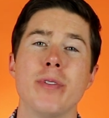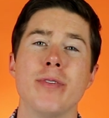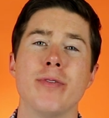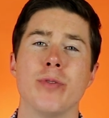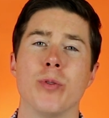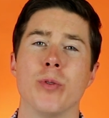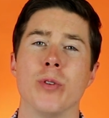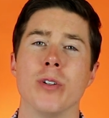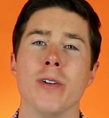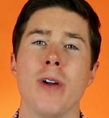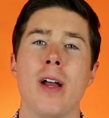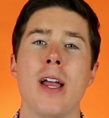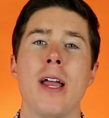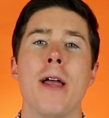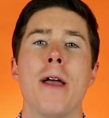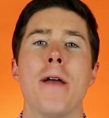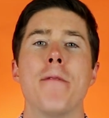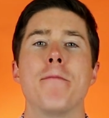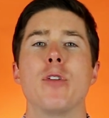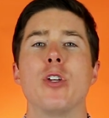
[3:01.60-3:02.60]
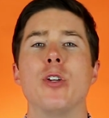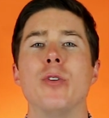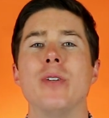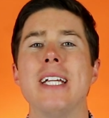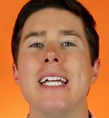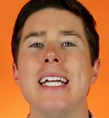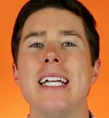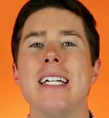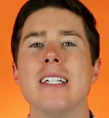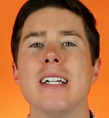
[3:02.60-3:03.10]
before, you
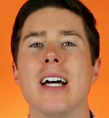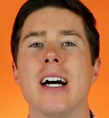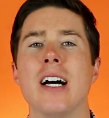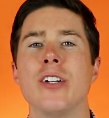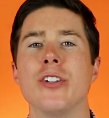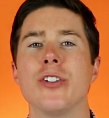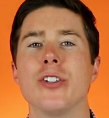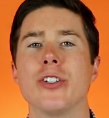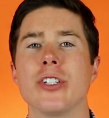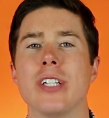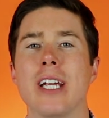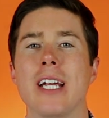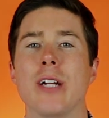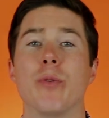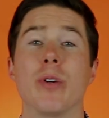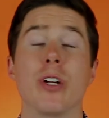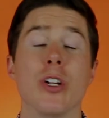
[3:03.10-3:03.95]
need to understand